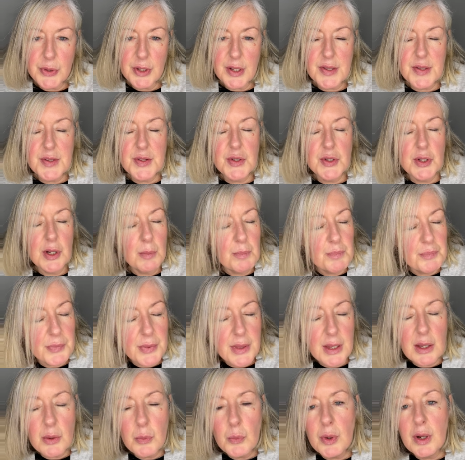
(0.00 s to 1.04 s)
that
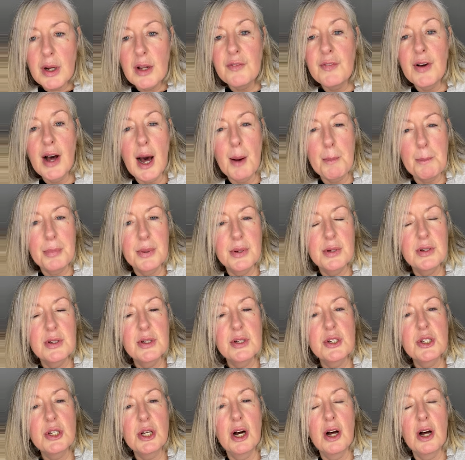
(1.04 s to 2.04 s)
something will have happened